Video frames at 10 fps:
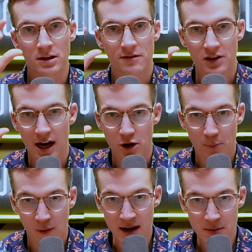You've got your
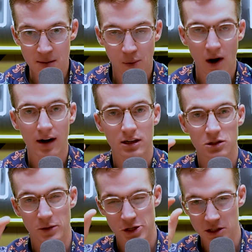premium
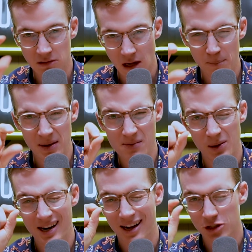product, which is lumpy,
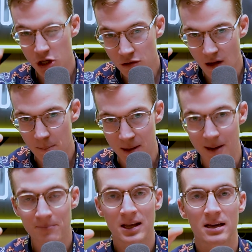but not too lumpy.